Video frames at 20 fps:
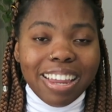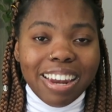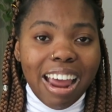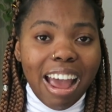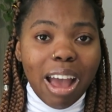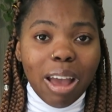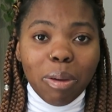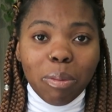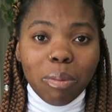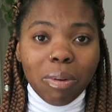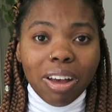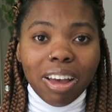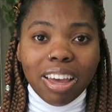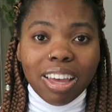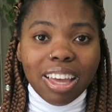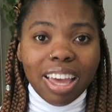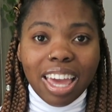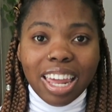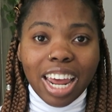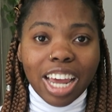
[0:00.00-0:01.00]
and
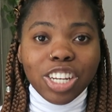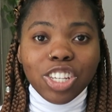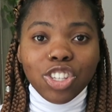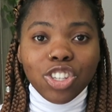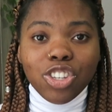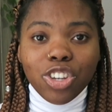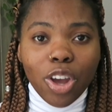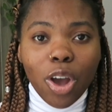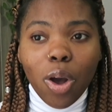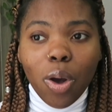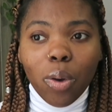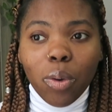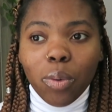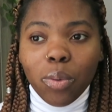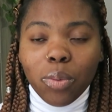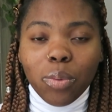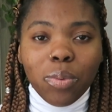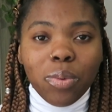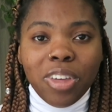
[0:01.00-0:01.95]
I just know